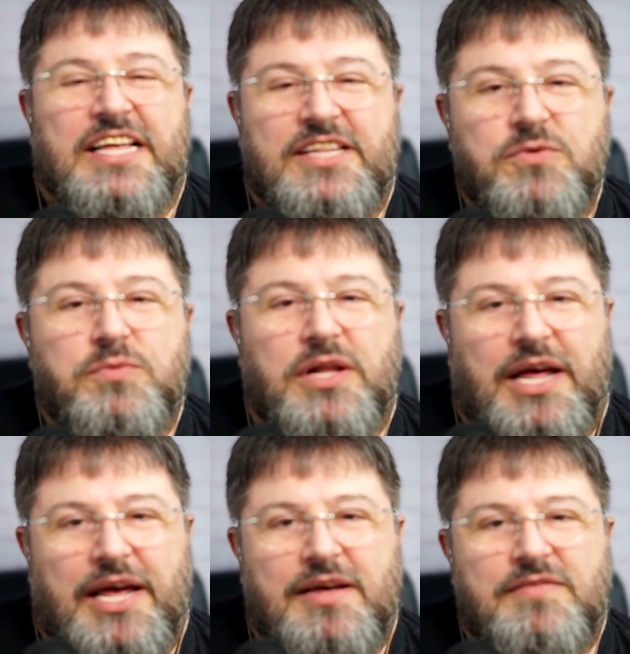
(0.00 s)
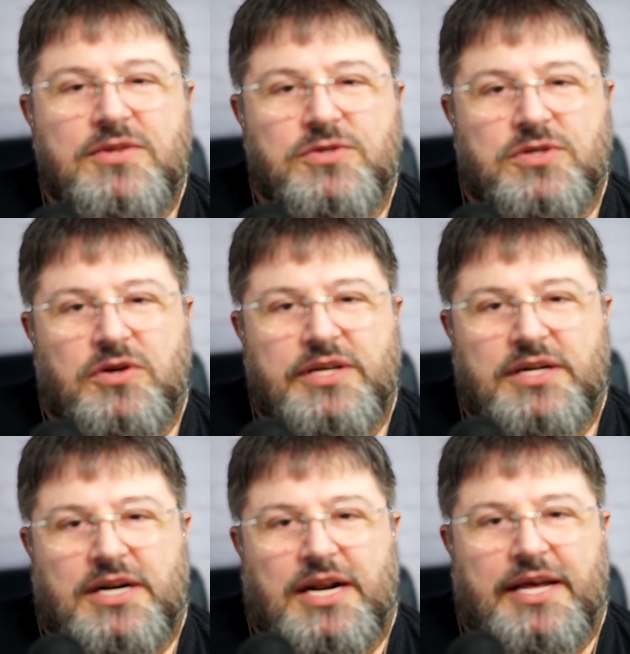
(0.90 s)
You will have those loyal
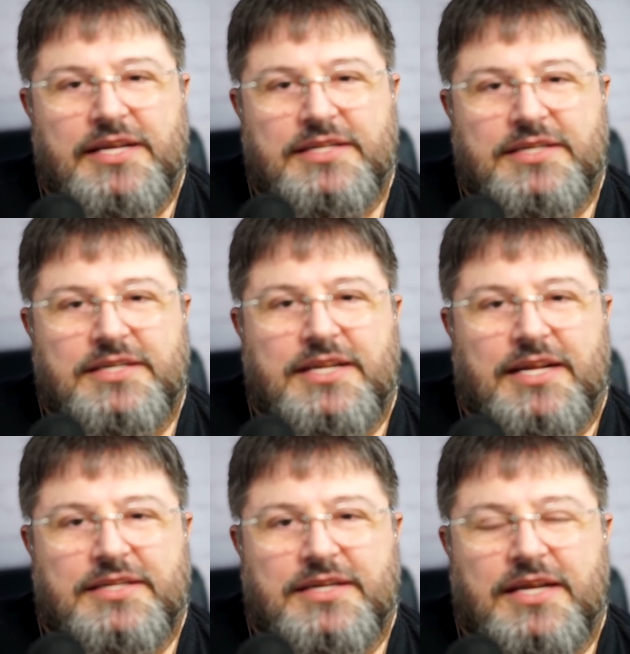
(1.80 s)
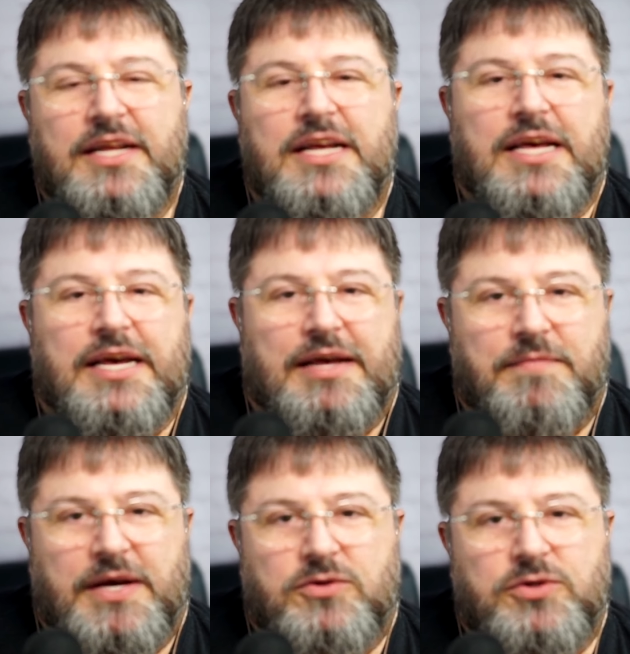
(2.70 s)
clients that uh, come
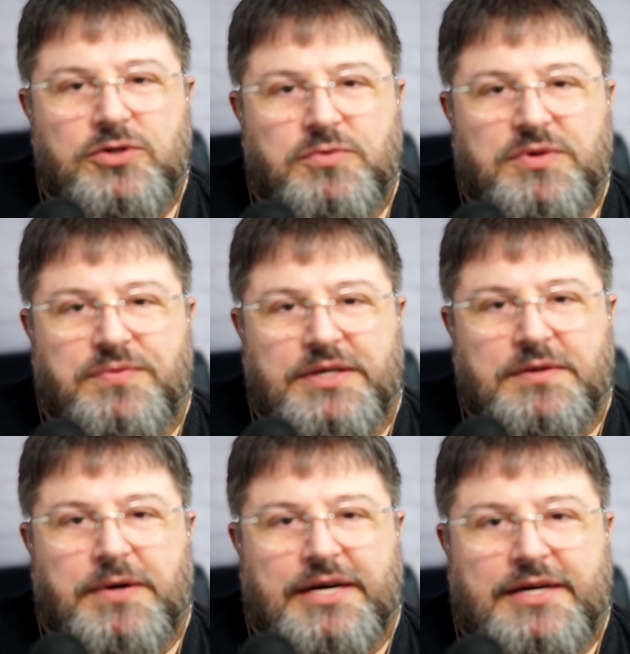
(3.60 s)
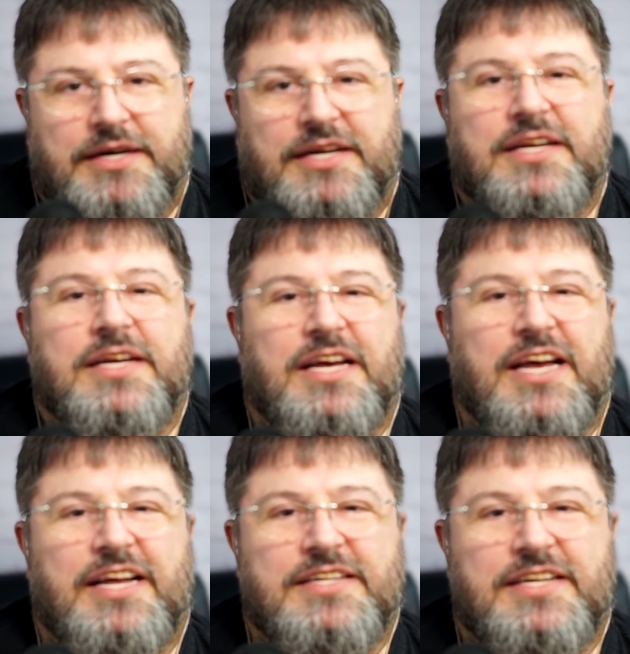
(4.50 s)
back to you with feedback uh,
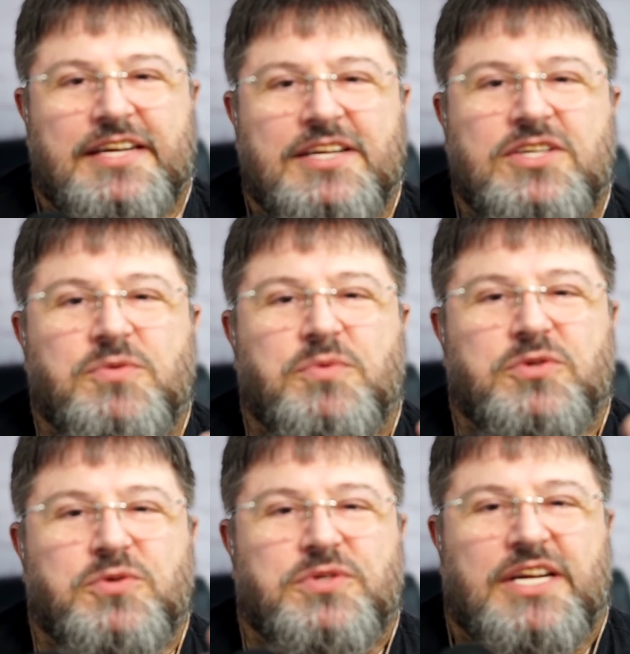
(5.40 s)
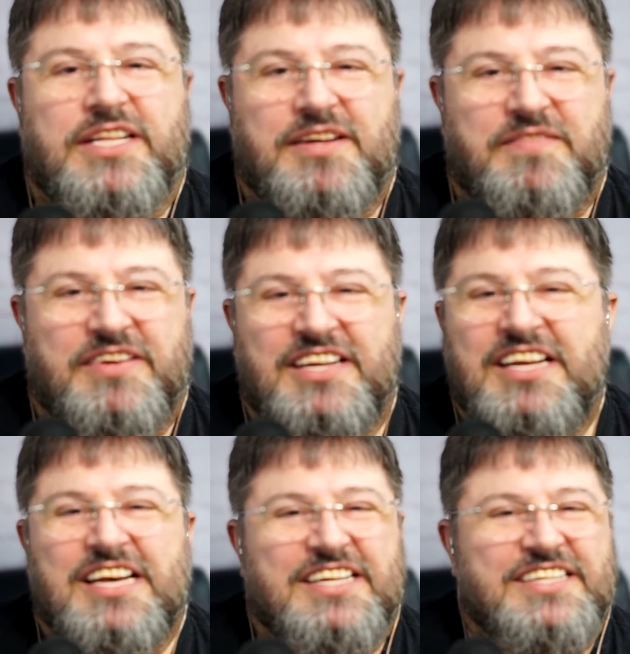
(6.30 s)
and uh, you want to send them uh,
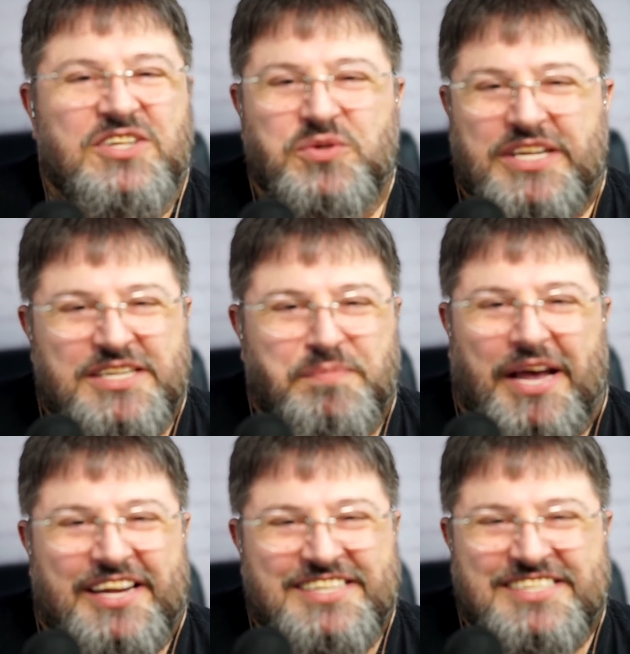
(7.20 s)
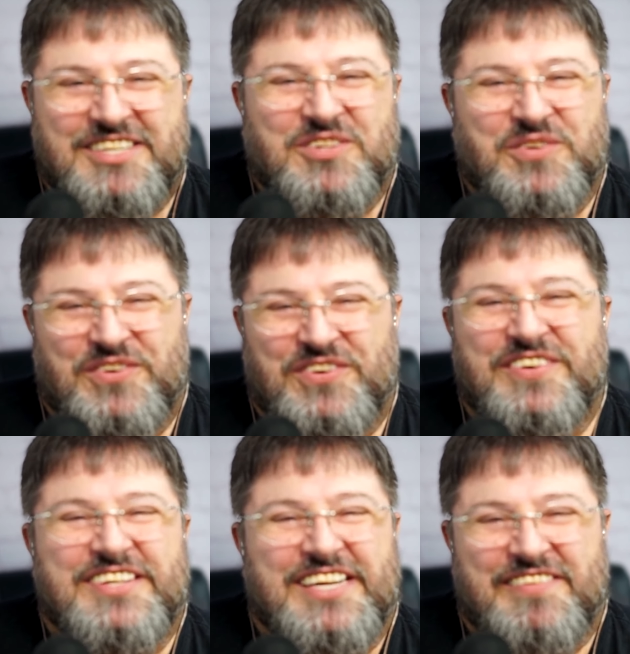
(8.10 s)
the new test package
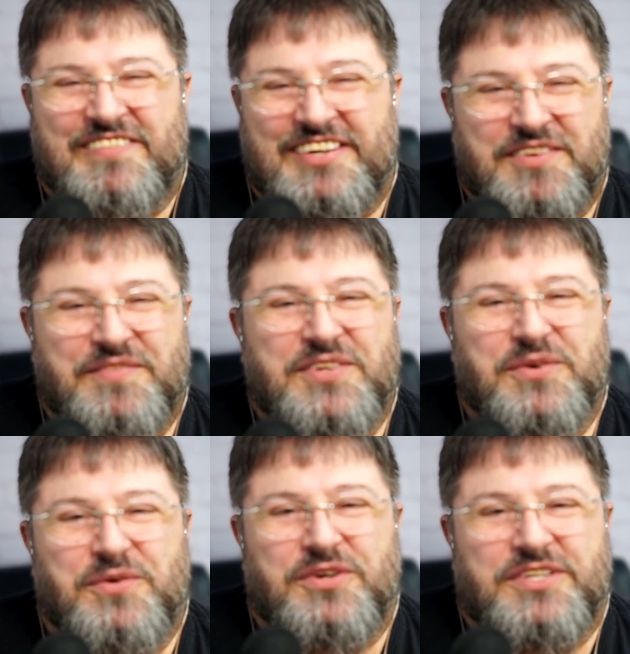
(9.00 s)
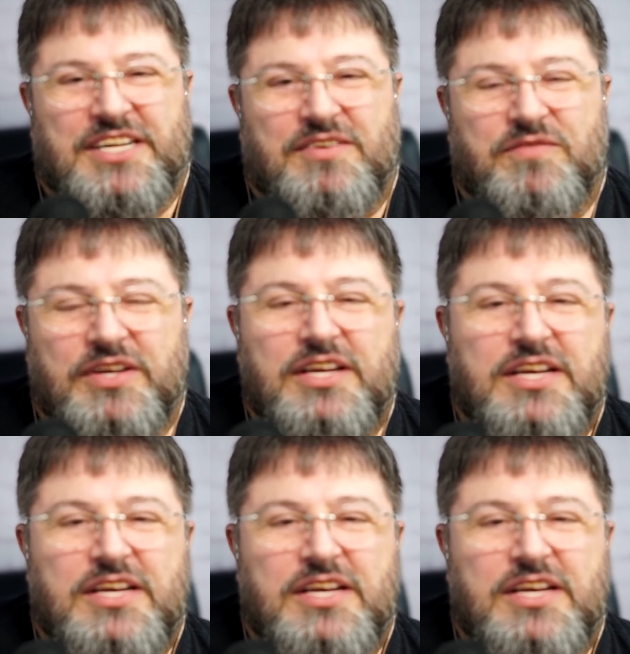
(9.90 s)
to give a review or something.